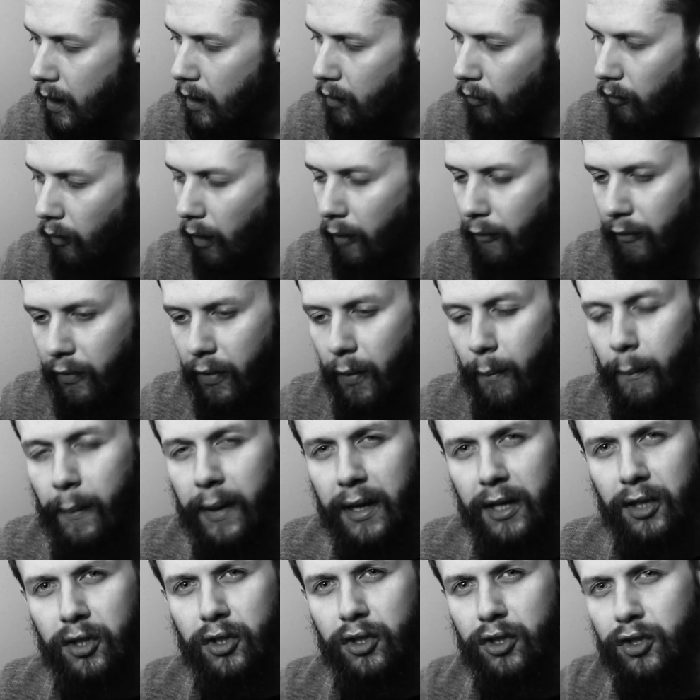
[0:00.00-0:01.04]
rather than
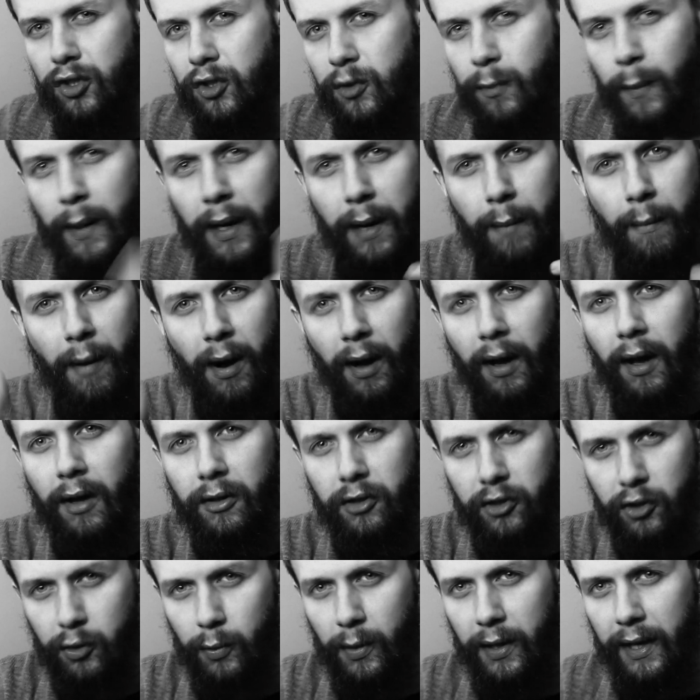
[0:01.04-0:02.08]
me just spilling my
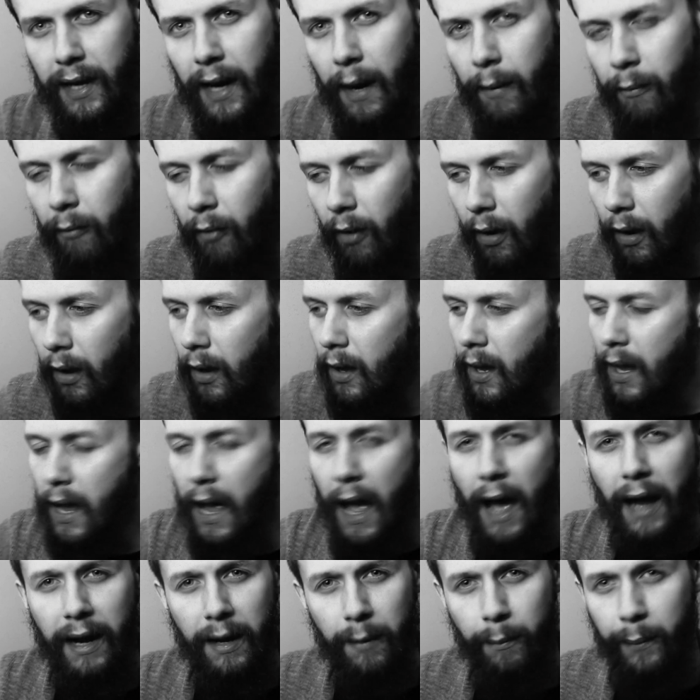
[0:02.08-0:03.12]
guts to a camera
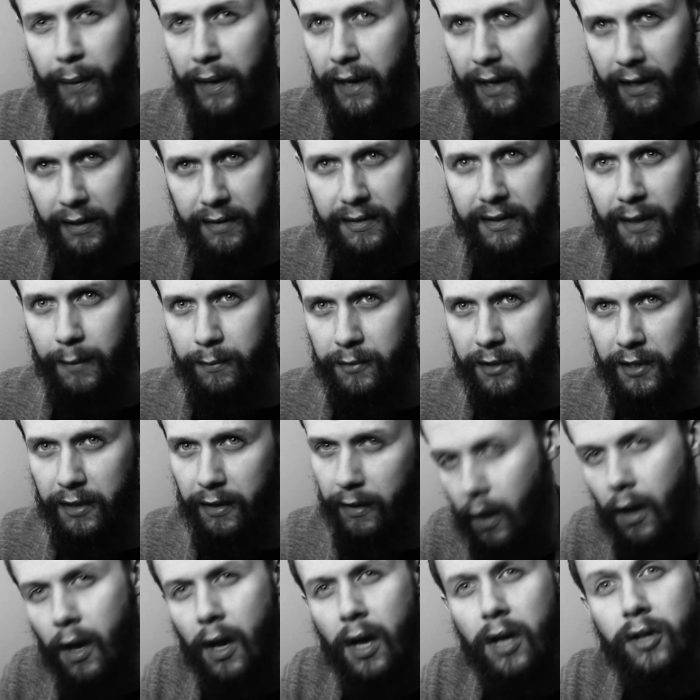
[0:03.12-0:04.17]
and it being accepted.
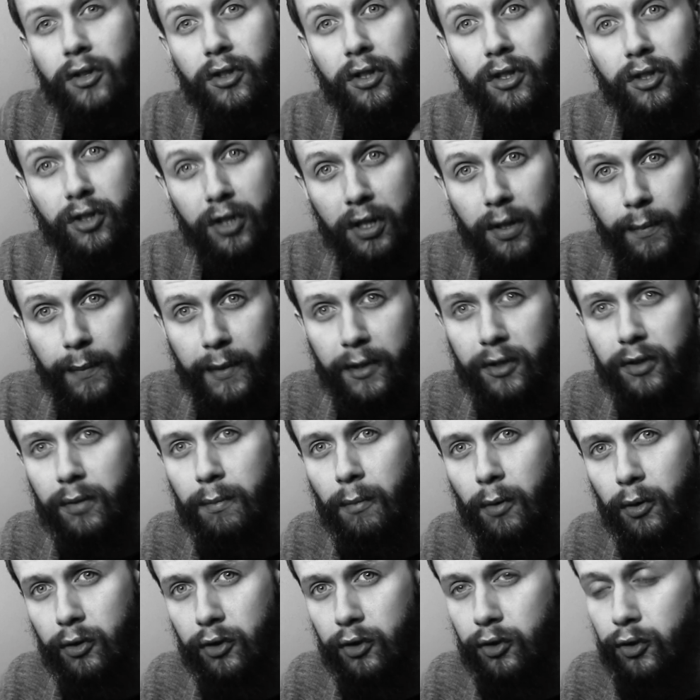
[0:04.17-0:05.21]
So there's going to be some
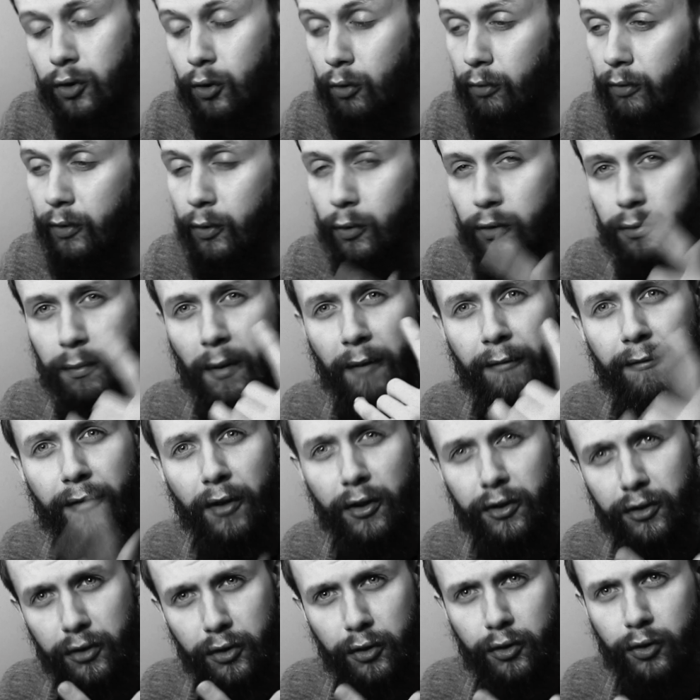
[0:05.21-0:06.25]
more tutorials. My
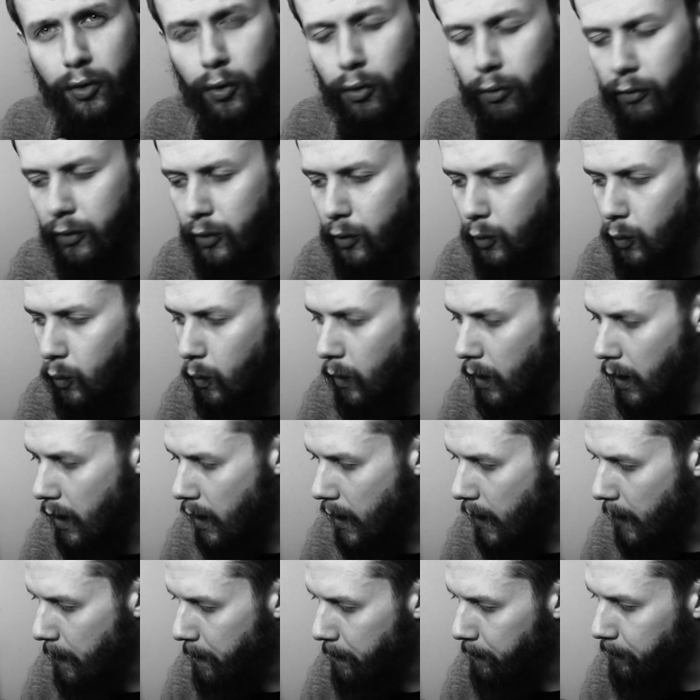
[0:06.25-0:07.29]
first tutorial
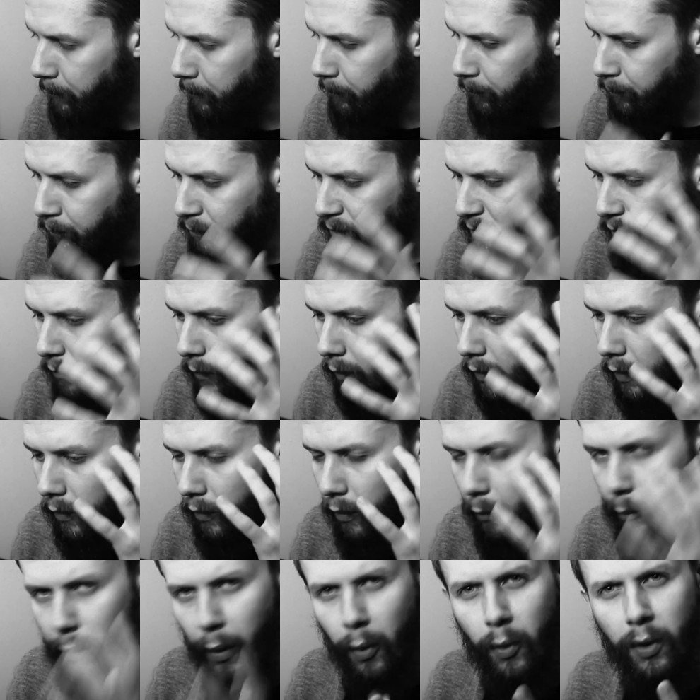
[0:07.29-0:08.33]

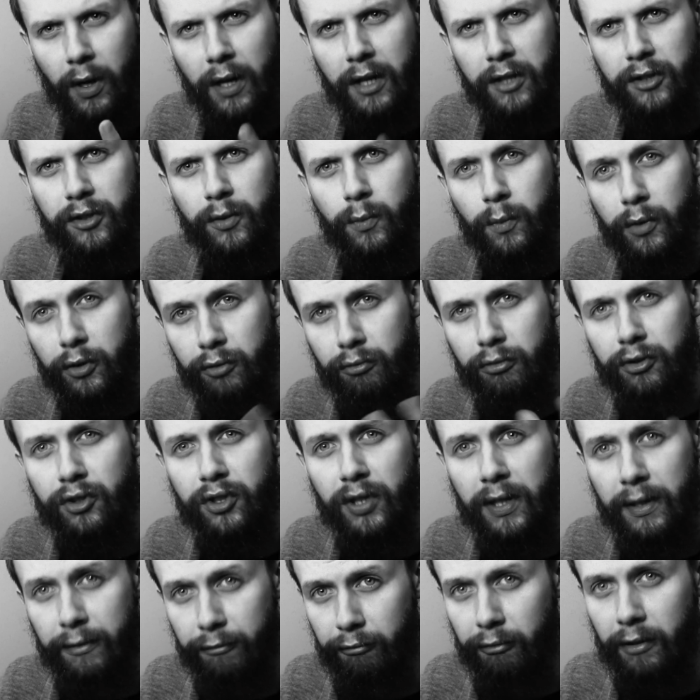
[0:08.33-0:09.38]
the poker lesson was
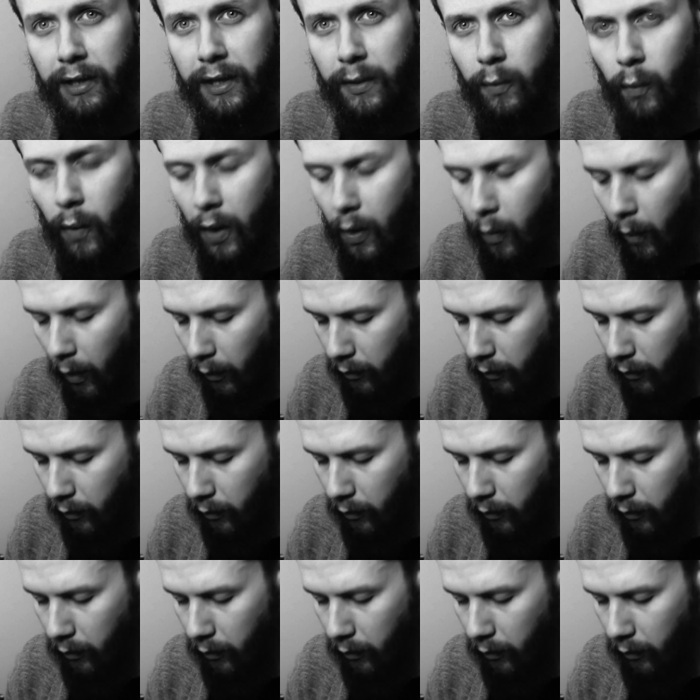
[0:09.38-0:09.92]
received really well. I